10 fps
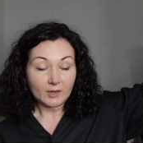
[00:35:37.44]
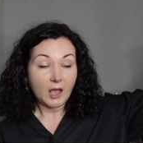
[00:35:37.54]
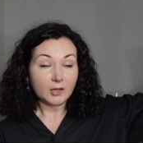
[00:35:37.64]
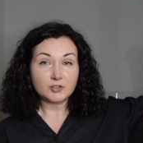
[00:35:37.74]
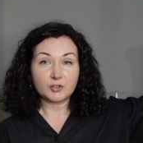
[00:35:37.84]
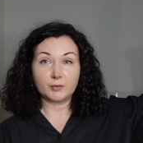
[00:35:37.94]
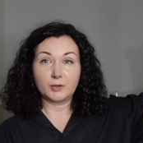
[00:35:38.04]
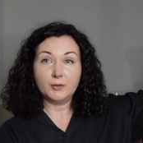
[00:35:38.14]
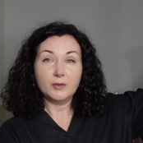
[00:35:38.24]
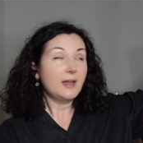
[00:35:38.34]
I'll show
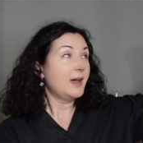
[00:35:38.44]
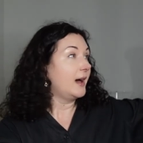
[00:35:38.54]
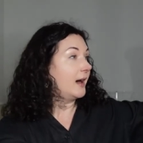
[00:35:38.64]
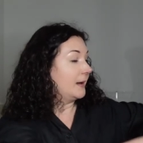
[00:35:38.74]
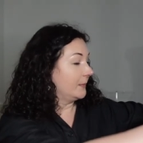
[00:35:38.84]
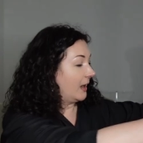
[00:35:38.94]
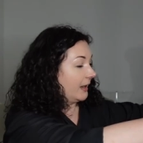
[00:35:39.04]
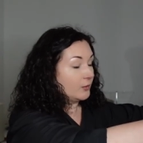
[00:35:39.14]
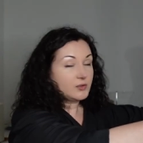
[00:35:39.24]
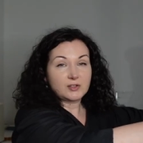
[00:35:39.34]
you. Um,
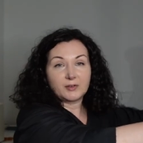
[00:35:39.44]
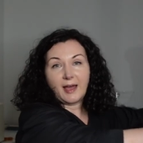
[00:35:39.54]
I also